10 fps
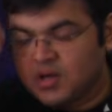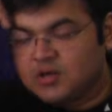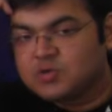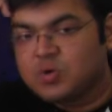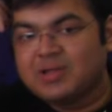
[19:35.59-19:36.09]

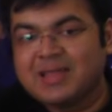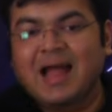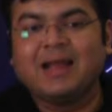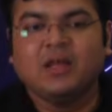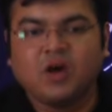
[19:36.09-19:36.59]
So the
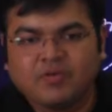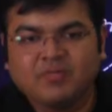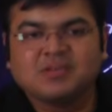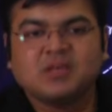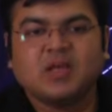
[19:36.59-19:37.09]
idea of
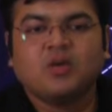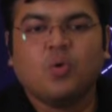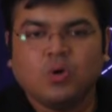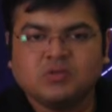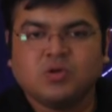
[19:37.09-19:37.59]
investing in
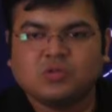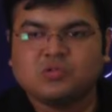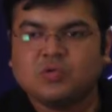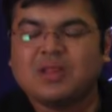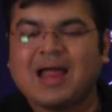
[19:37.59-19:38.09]
gold is
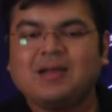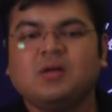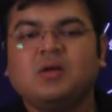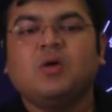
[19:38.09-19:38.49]
also that